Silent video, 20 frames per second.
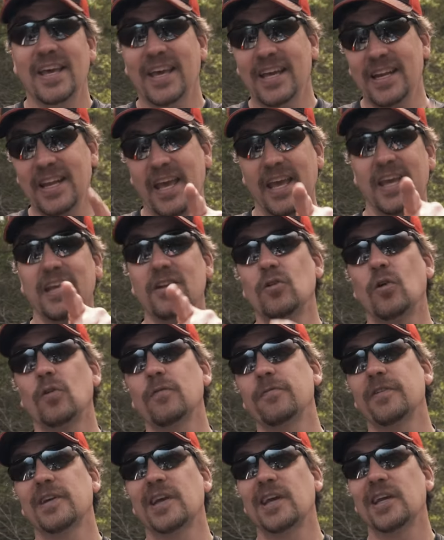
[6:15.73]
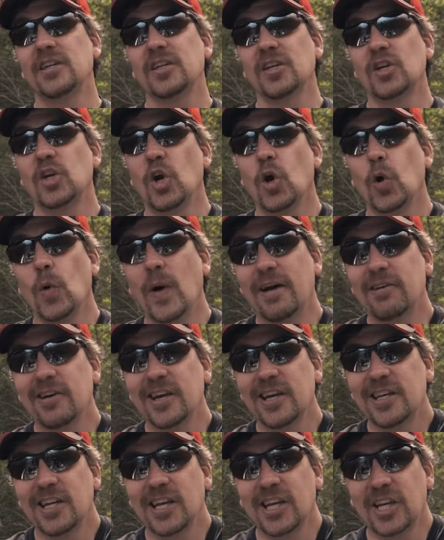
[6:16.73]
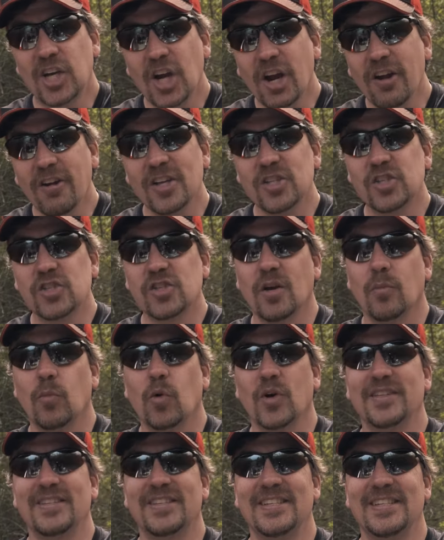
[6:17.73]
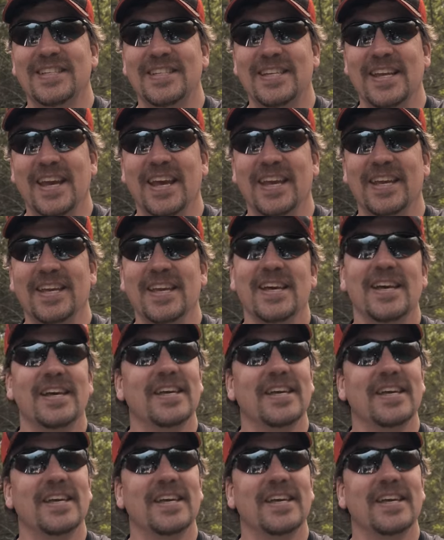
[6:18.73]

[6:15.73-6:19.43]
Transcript: And hey, don't forget to go out and encourage someone today.